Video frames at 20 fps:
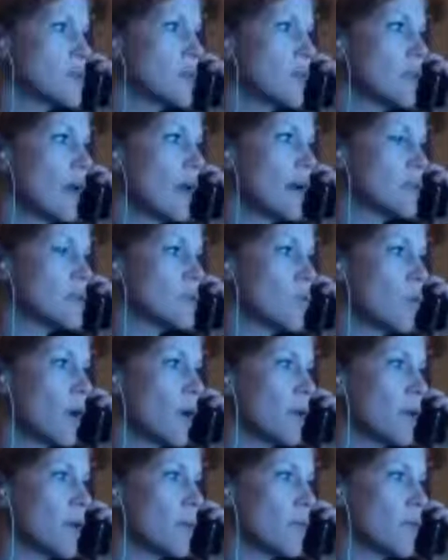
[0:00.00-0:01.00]
so the last
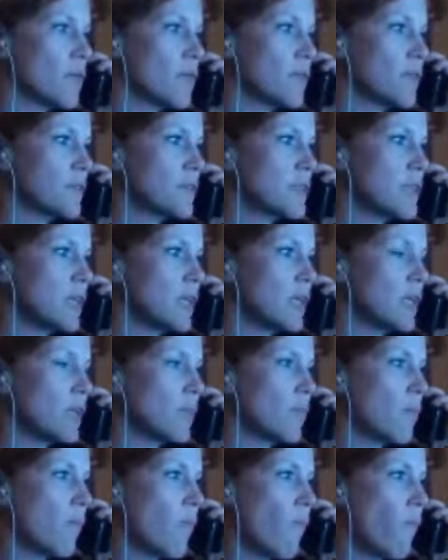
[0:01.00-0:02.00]
one, number
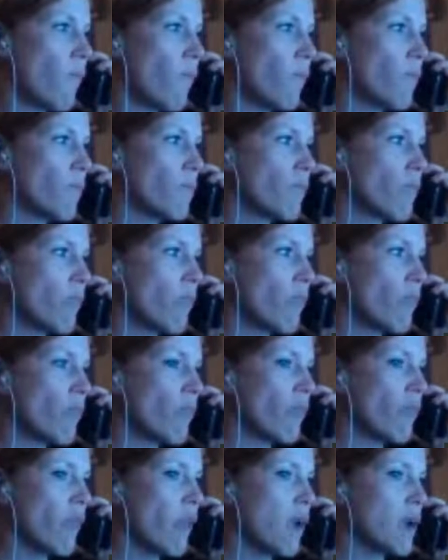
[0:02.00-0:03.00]
15,
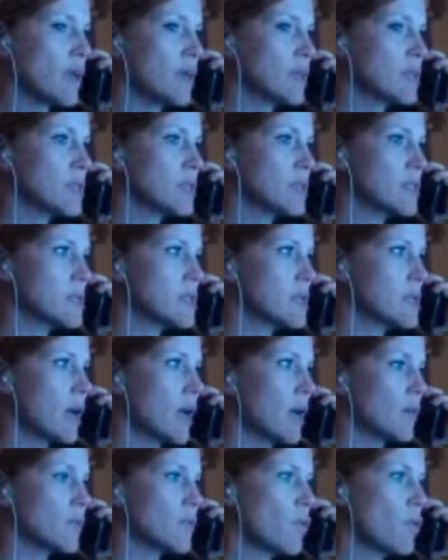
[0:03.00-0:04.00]
it's
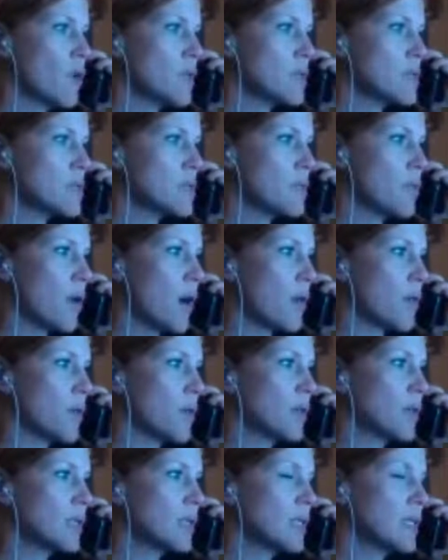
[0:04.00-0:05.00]
what is the
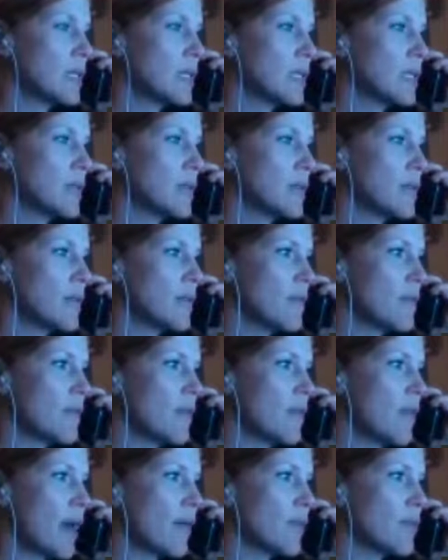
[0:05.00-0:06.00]
probability
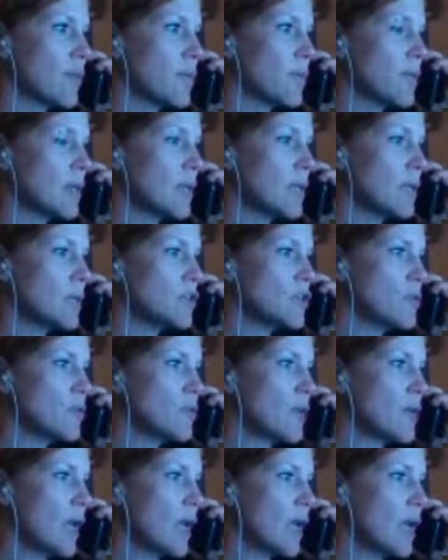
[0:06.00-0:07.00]
that the mean
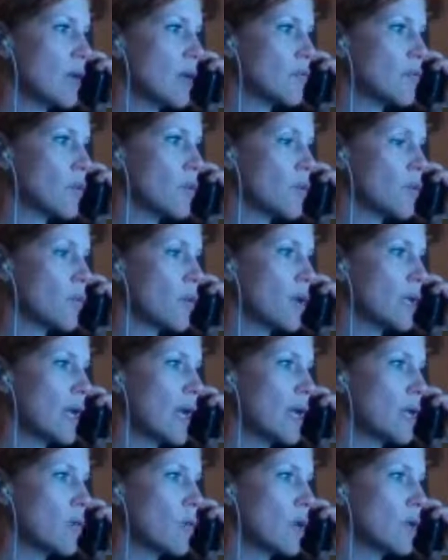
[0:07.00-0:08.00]
GPA
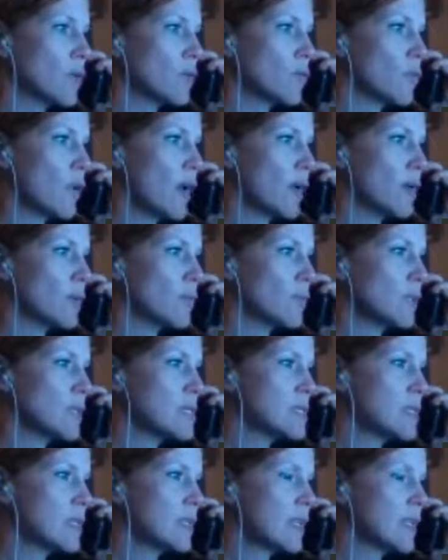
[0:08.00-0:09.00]
for 81
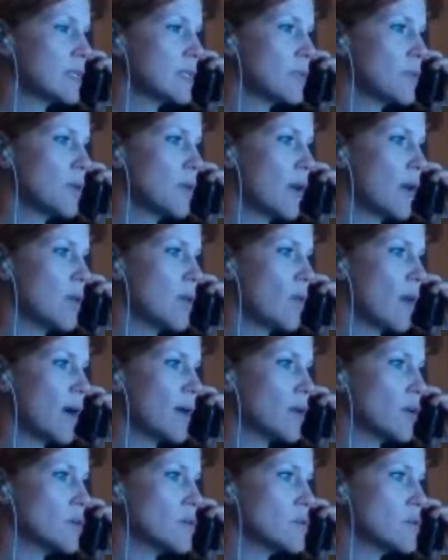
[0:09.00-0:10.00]
randomly selected BYU
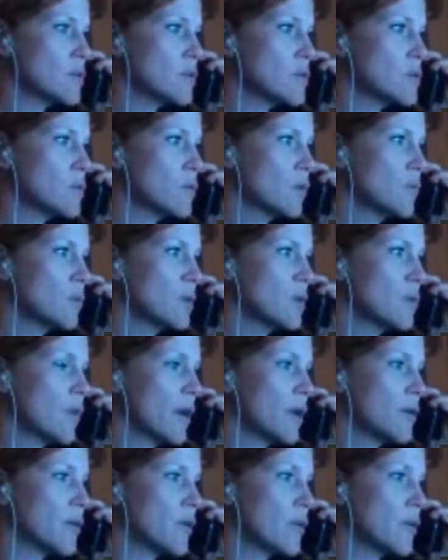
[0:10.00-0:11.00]
Idaho students will be
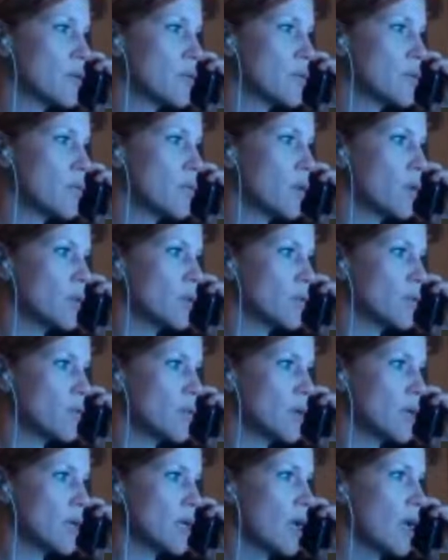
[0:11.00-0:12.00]
greater than
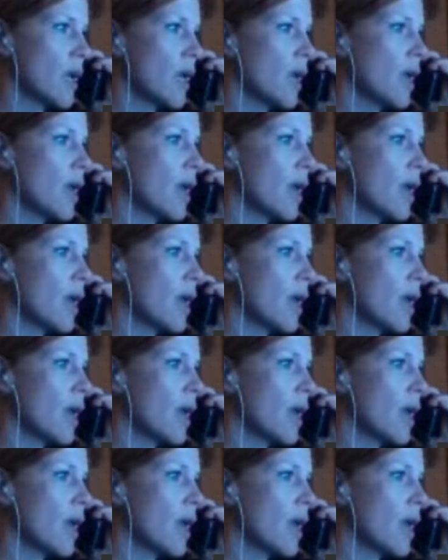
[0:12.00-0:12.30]
3.3?